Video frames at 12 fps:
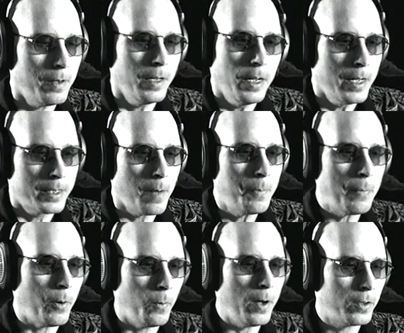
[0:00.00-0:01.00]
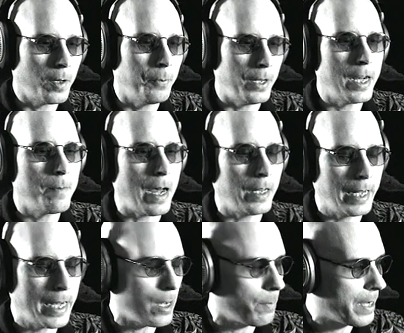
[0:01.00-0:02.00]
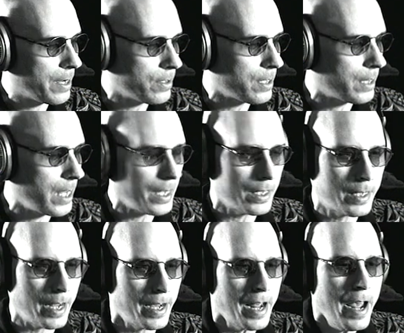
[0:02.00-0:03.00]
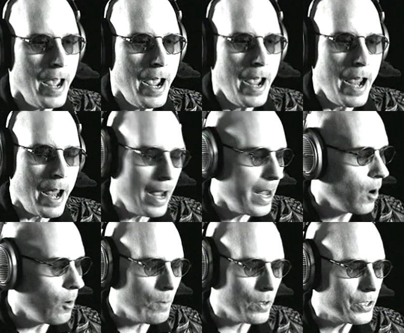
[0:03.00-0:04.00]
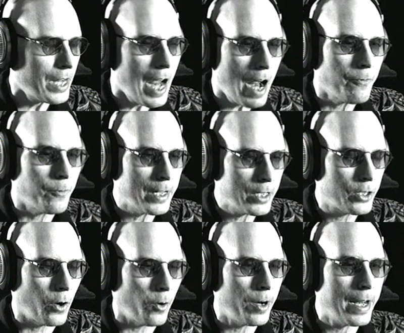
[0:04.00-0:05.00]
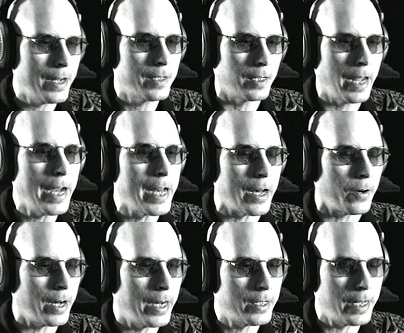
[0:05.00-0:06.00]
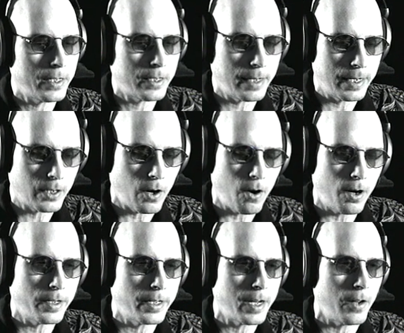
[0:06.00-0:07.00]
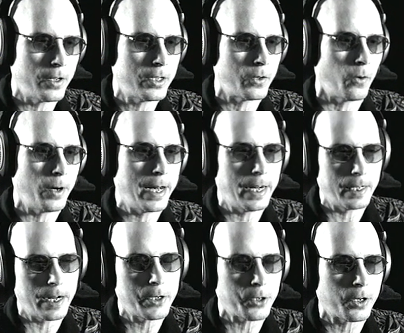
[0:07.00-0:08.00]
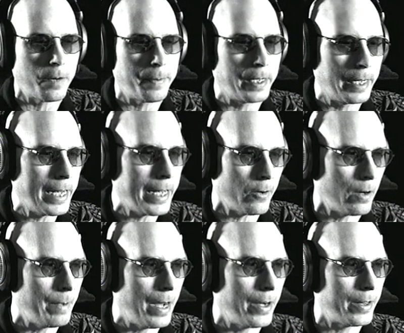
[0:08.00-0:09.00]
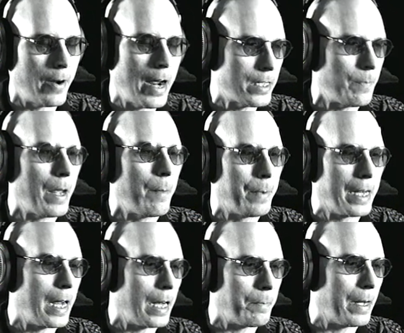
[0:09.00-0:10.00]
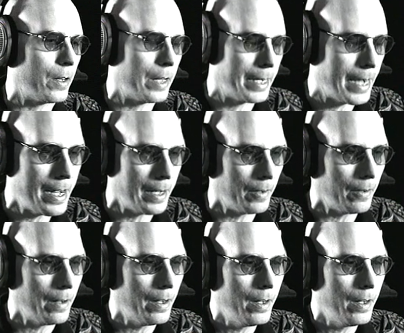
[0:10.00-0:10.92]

and some people will complain about linear, but here's the thing is that almost every story is linear. It's it's it's hard to tell a story unless you're going to be linear about it. There has to be a beginning, middle, and an end.